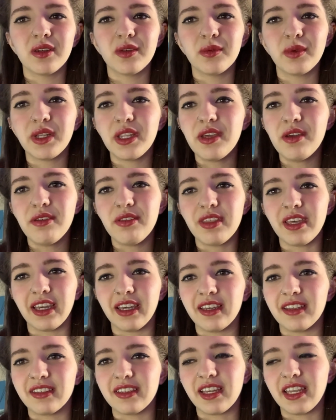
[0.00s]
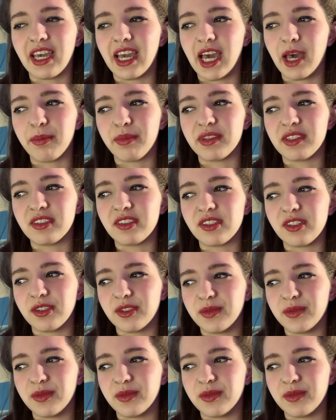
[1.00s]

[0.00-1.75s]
What do you think is going to happen, sir?